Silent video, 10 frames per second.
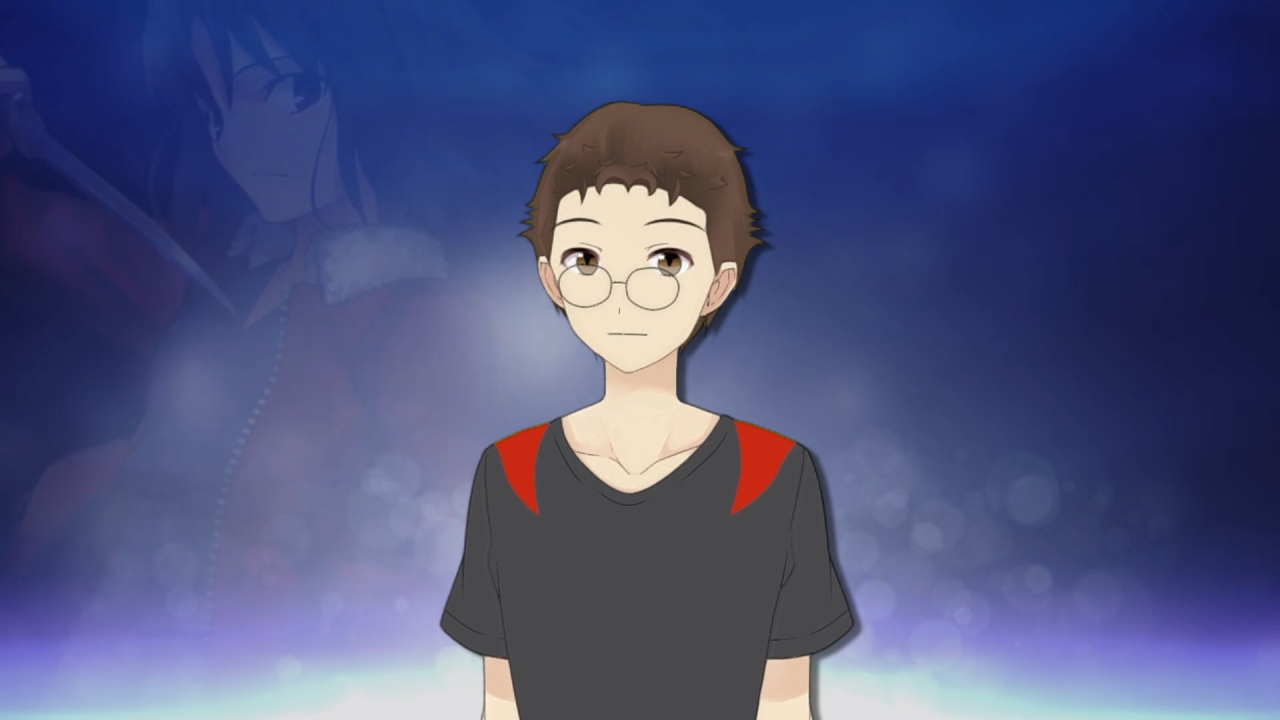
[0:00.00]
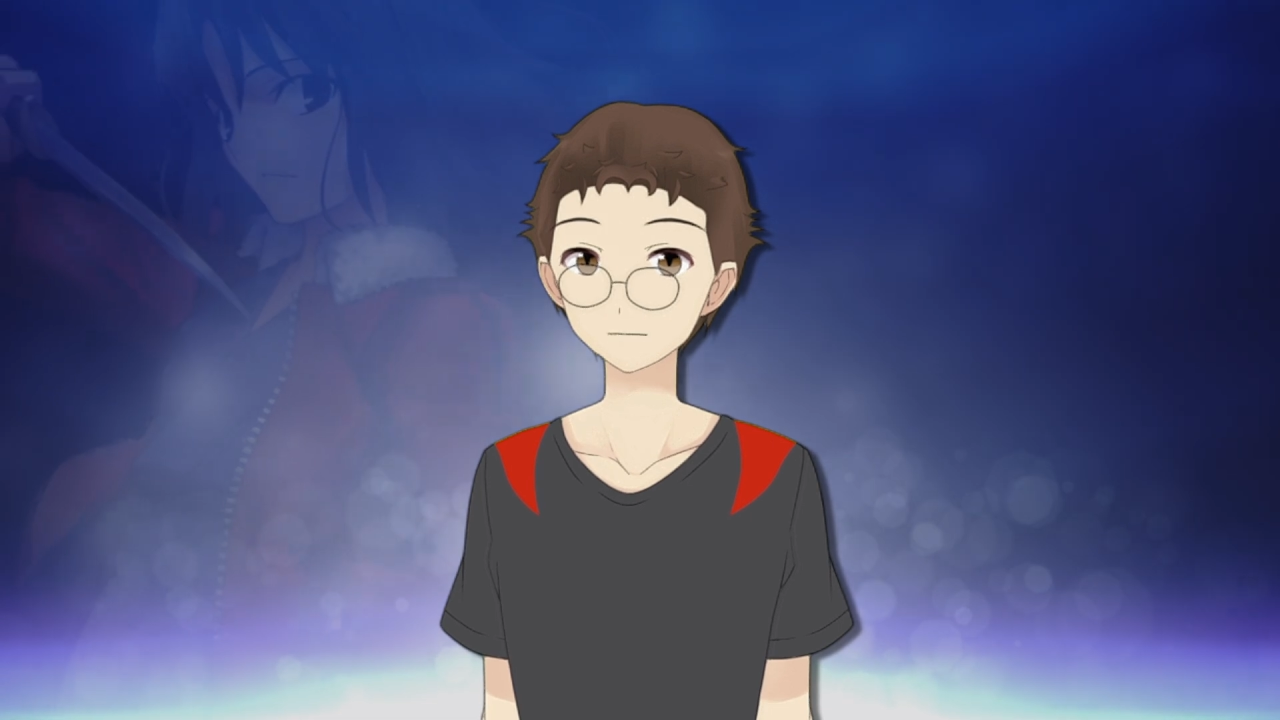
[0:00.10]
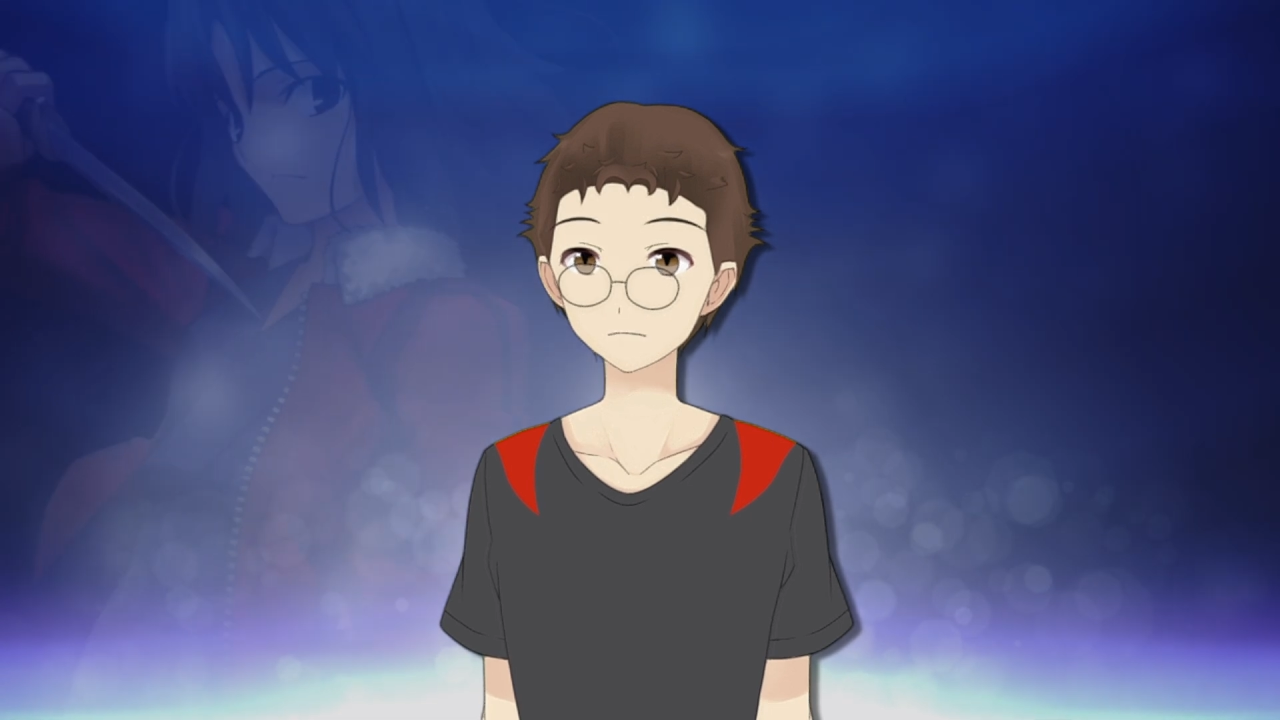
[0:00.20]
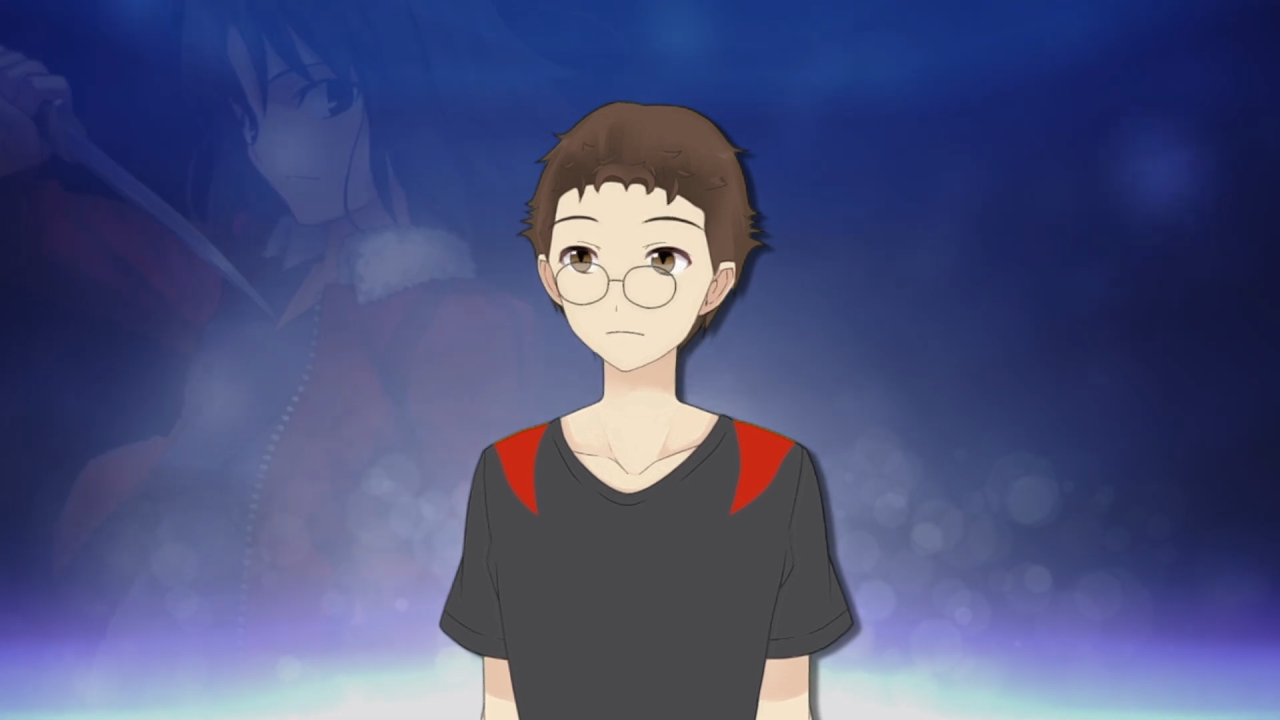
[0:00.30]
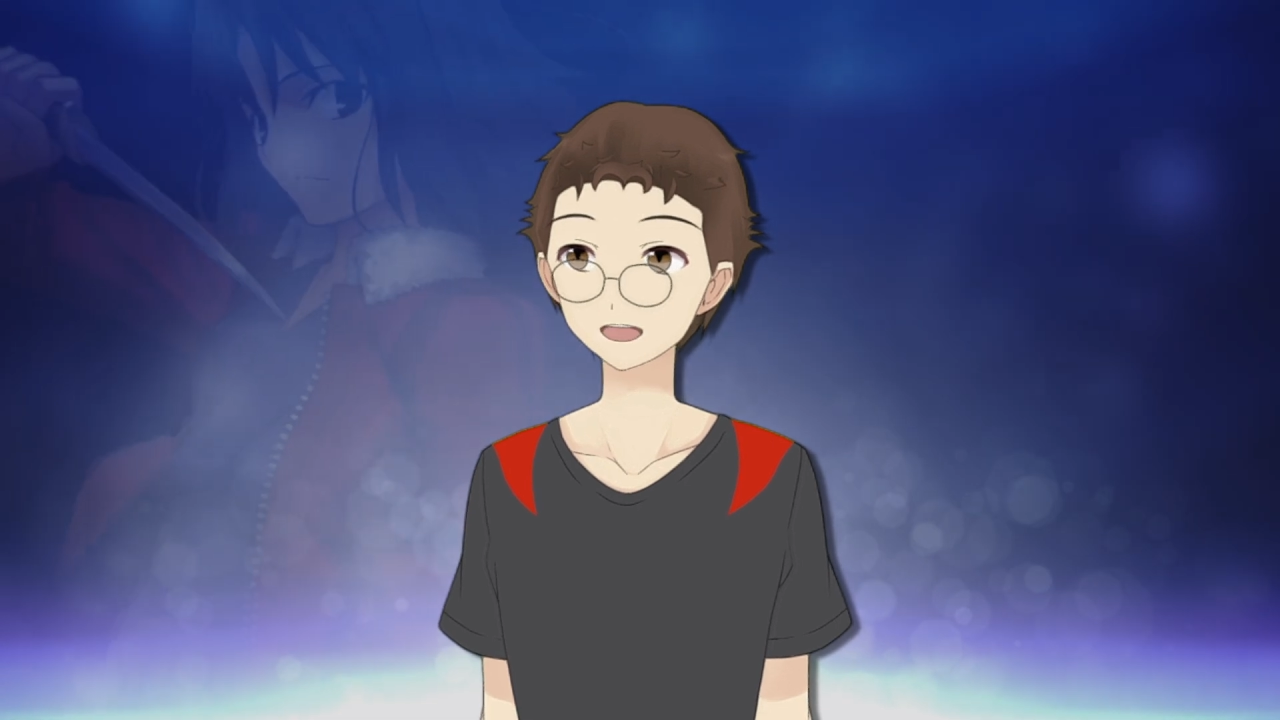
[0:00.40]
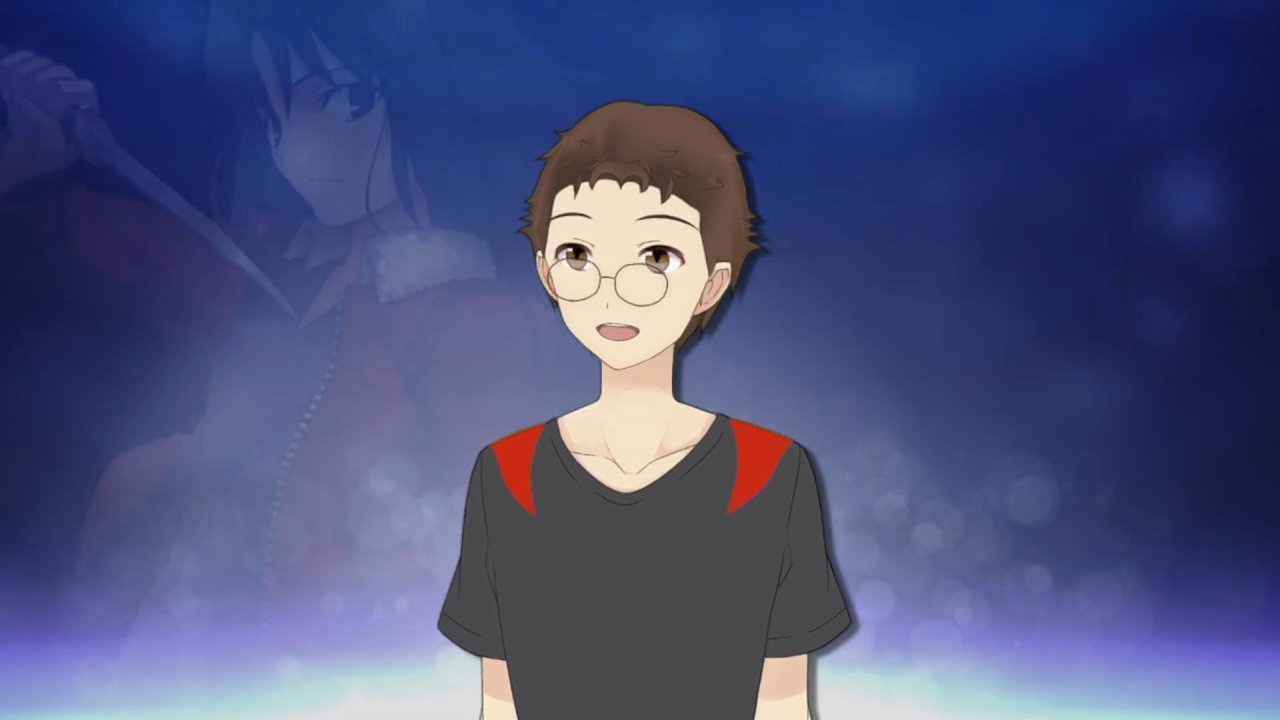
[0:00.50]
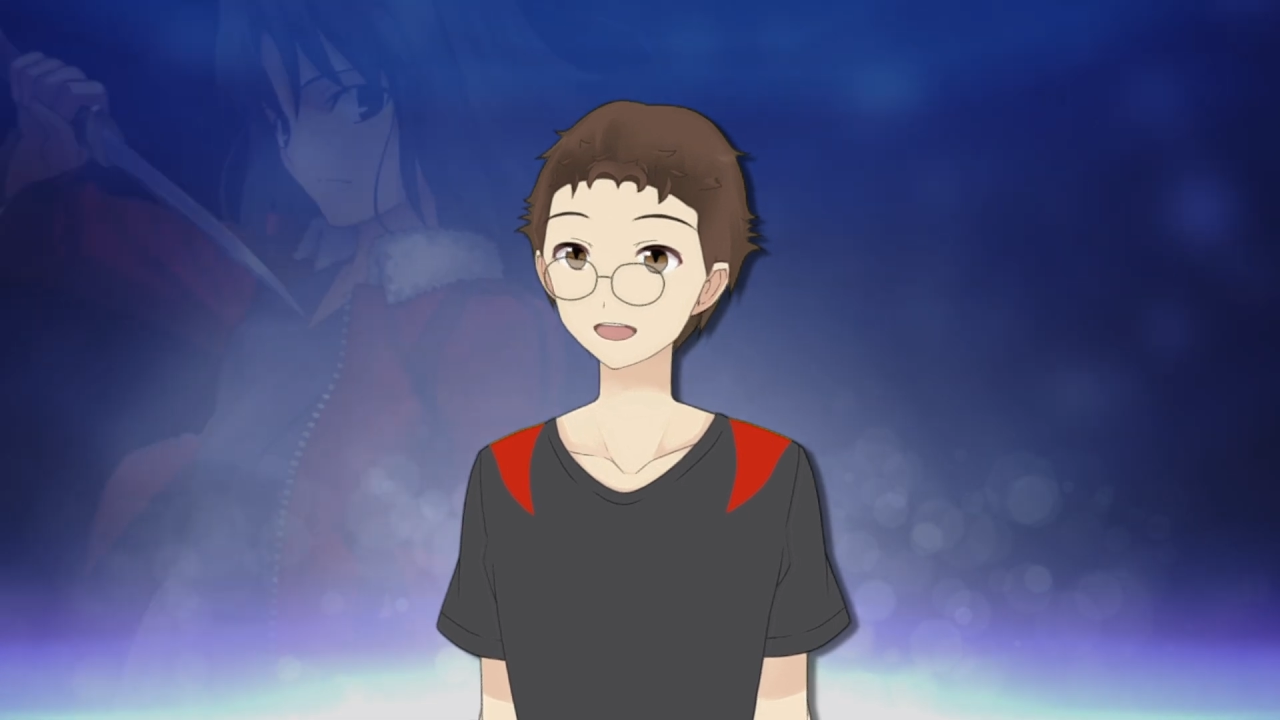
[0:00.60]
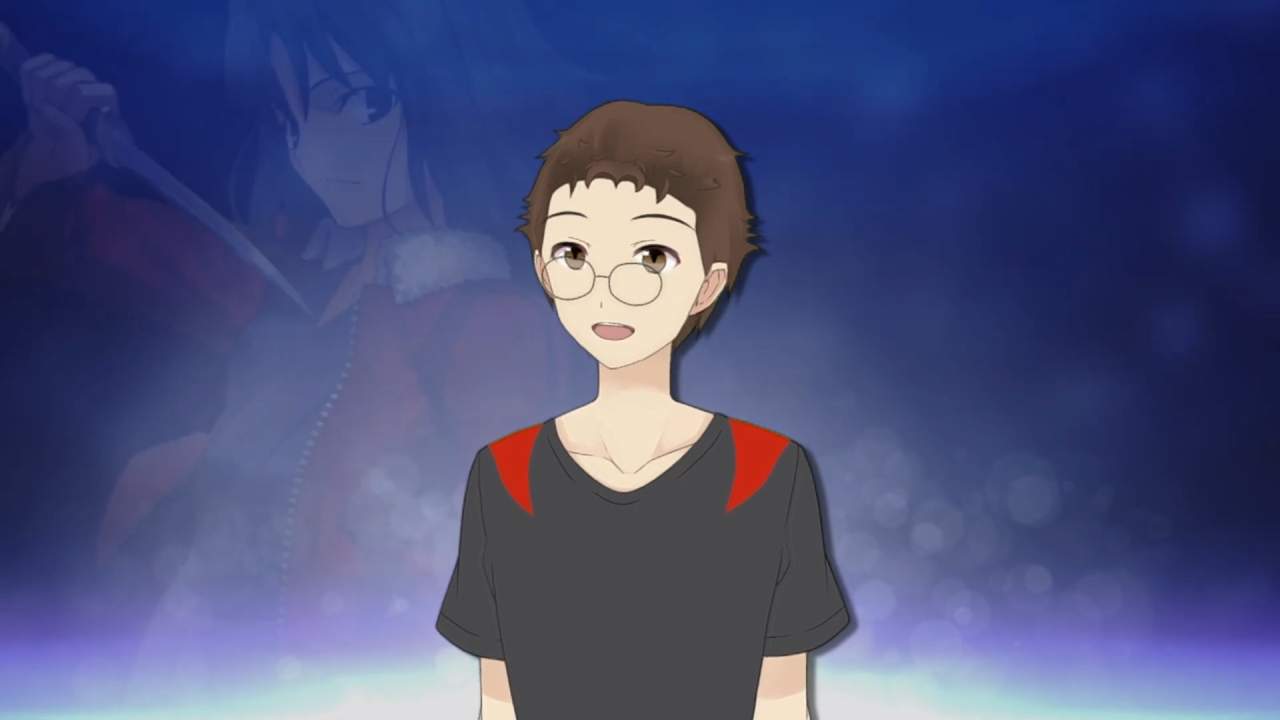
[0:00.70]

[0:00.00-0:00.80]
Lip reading: is finally